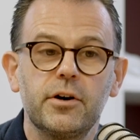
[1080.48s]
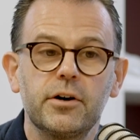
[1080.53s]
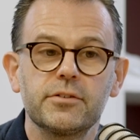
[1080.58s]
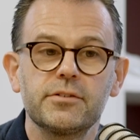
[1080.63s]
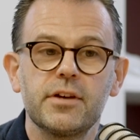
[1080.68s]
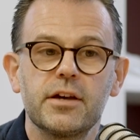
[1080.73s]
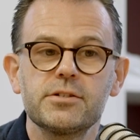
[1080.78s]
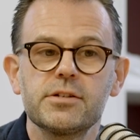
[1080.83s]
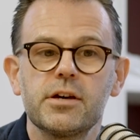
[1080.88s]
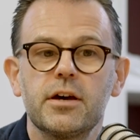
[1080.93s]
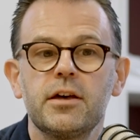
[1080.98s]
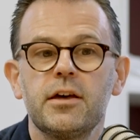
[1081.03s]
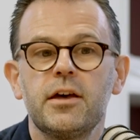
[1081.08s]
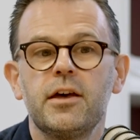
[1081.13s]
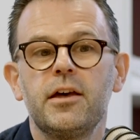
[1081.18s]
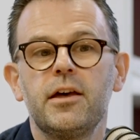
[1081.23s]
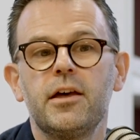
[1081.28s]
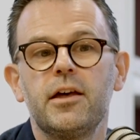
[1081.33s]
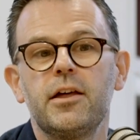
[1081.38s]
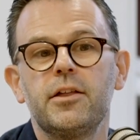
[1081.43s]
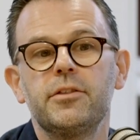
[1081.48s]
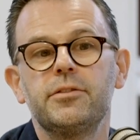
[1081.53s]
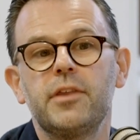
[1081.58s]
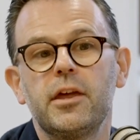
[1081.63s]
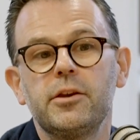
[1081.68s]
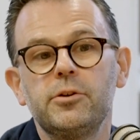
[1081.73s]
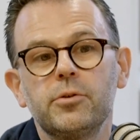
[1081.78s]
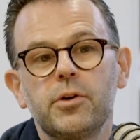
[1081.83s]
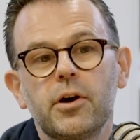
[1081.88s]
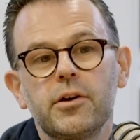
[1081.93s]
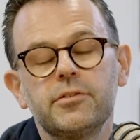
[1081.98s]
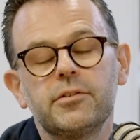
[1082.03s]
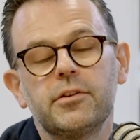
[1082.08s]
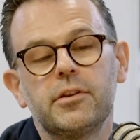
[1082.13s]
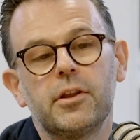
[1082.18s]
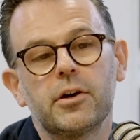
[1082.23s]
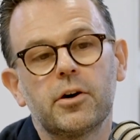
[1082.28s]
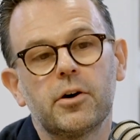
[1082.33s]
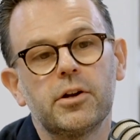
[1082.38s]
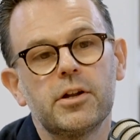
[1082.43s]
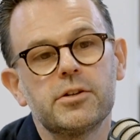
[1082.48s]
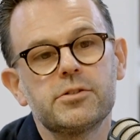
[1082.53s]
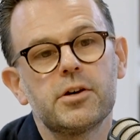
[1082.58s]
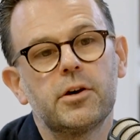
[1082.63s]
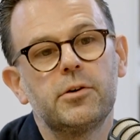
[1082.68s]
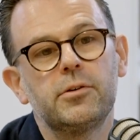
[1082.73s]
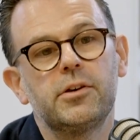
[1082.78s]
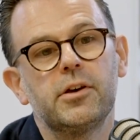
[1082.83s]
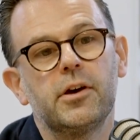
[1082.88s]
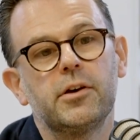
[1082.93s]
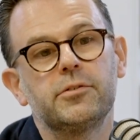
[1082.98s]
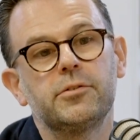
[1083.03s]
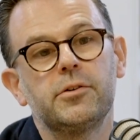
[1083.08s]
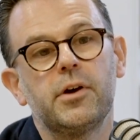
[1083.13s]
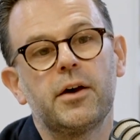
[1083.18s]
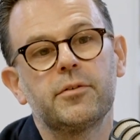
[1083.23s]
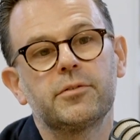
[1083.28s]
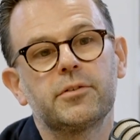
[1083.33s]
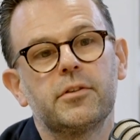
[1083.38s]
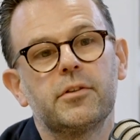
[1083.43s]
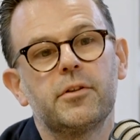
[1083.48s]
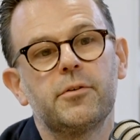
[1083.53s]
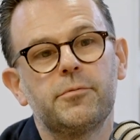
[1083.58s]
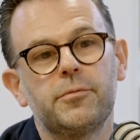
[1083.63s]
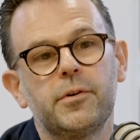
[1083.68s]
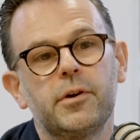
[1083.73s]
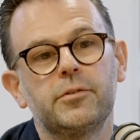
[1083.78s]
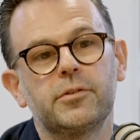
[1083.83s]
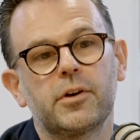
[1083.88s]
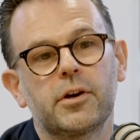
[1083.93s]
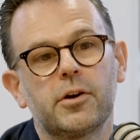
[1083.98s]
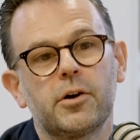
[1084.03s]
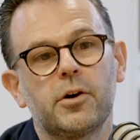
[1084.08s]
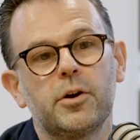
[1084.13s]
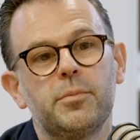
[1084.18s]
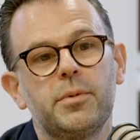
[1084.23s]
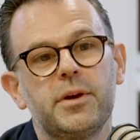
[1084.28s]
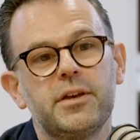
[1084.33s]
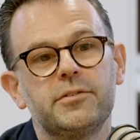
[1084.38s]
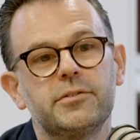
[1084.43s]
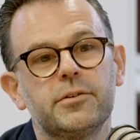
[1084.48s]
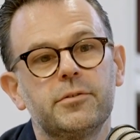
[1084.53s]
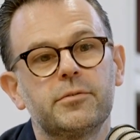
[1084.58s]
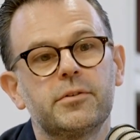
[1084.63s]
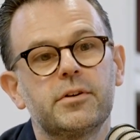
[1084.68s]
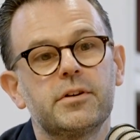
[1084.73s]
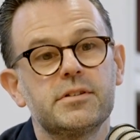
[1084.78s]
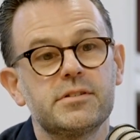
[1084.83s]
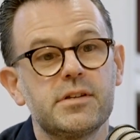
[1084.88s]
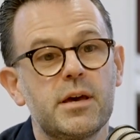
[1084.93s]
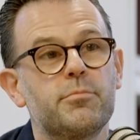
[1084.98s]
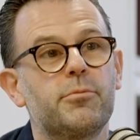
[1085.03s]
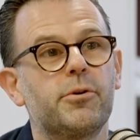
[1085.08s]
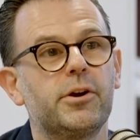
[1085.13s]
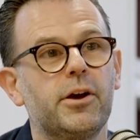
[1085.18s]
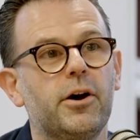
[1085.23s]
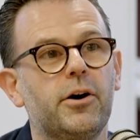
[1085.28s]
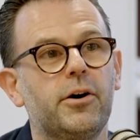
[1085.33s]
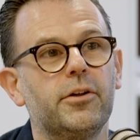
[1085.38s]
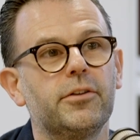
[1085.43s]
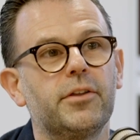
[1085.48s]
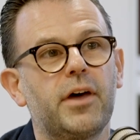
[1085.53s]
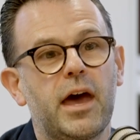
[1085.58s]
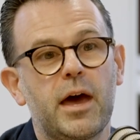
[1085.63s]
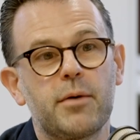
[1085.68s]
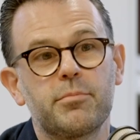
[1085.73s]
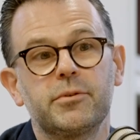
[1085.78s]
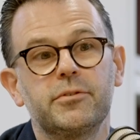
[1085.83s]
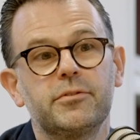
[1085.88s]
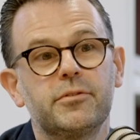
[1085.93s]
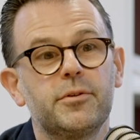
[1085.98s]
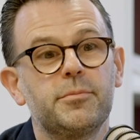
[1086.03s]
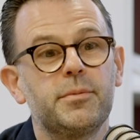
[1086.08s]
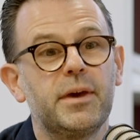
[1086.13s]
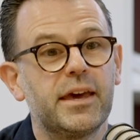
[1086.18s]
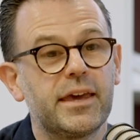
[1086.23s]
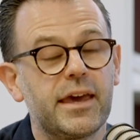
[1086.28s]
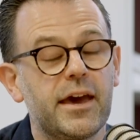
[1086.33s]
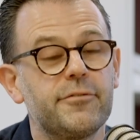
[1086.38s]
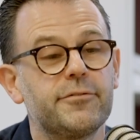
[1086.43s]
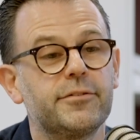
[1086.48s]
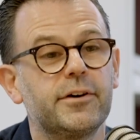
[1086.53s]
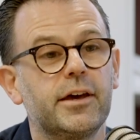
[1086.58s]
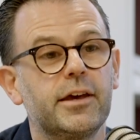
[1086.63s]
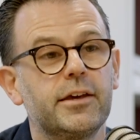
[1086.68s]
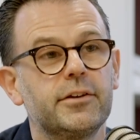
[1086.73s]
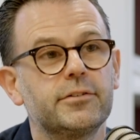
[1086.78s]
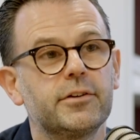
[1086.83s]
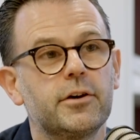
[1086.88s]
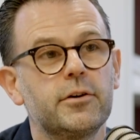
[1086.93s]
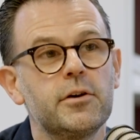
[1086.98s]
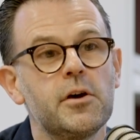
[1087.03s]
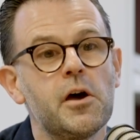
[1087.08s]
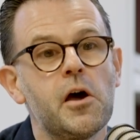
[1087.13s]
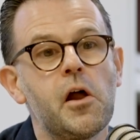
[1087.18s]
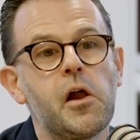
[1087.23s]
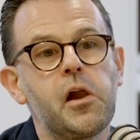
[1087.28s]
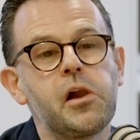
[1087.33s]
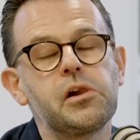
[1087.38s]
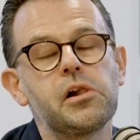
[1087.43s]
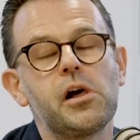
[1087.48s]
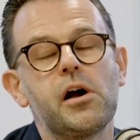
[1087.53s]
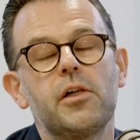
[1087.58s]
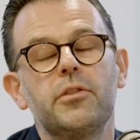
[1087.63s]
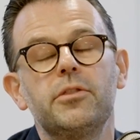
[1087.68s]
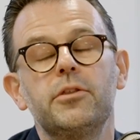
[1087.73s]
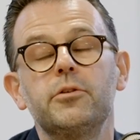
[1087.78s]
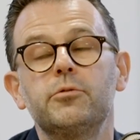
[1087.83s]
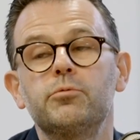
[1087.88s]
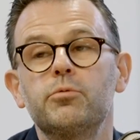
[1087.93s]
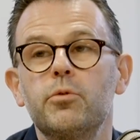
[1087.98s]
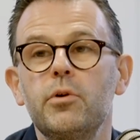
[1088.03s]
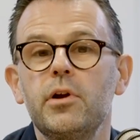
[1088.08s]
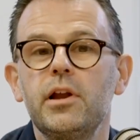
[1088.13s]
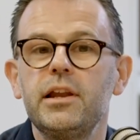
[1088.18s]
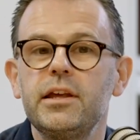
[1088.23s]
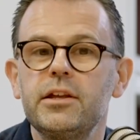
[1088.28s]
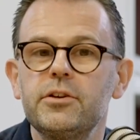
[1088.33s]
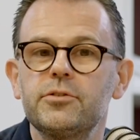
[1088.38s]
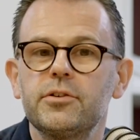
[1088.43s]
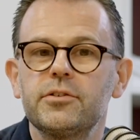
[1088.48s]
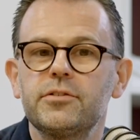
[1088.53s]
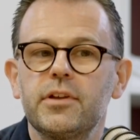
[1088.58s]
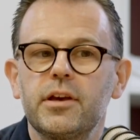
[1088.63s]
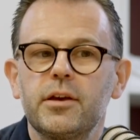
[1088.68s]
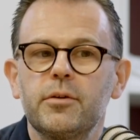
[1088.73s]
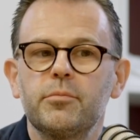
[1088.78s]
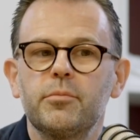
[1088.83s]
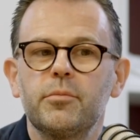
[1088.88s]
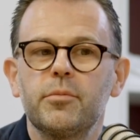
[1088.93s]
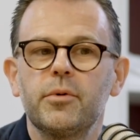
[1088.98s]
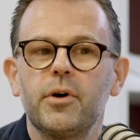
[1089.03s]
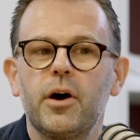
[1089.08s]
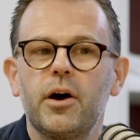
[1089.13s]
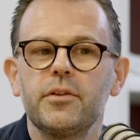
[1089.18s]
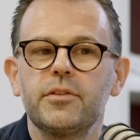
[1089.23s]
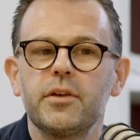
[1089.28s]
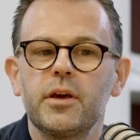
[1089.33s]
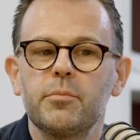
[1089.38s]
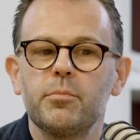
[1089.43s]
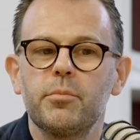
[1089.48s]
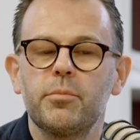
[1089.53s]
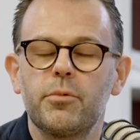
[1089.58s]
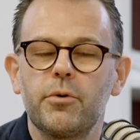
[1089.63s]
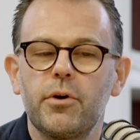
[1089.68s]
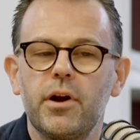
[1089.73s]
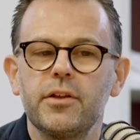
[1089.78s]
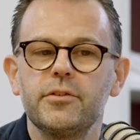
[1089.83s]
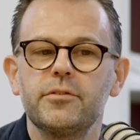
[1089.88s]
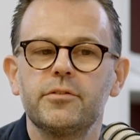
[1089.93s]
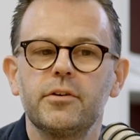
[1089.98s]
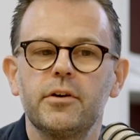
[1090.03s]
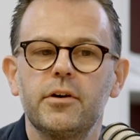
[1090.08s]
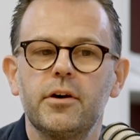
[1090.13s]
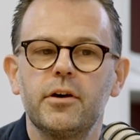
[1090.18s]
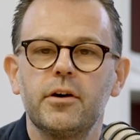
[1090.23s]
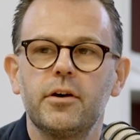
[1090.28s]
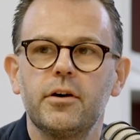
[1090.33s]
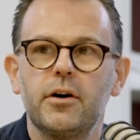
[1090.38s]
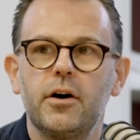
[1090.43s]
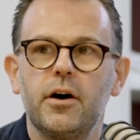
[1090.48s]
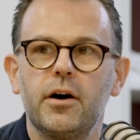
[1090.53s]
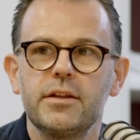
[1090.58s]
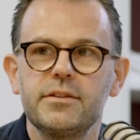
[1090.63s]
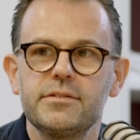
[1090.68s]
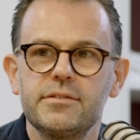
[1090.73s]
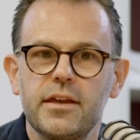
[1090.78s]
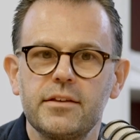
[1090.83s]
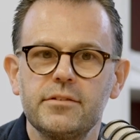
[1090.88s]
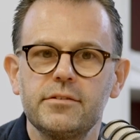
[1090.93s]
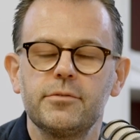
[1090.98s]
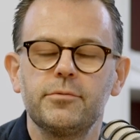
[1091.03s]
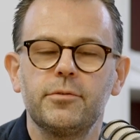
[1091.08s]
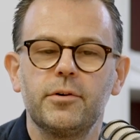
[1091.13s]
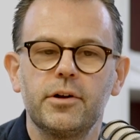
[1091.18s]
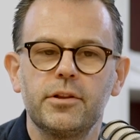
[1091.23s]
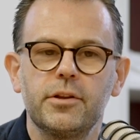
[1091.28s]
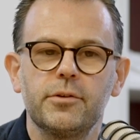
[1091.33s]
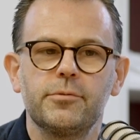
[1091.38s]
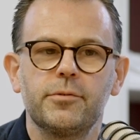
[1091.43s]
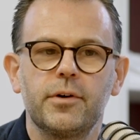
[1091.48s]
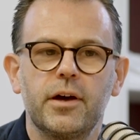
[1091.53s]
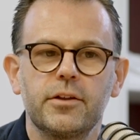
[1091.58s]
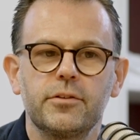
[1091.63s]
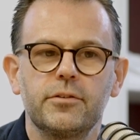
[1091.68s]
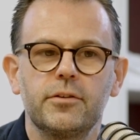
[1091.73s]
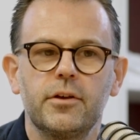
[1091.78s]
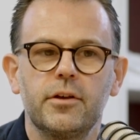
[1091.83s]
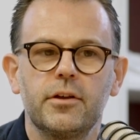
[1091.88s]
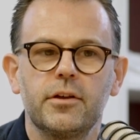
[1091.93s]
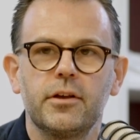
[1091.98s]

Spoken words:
architecture. Then you'll go into the kind of Tokyos and you'll have something that feels like a kind of piece of contemporary art that happens to be a cafe. So there's really interesting, I think brands are identifying the fact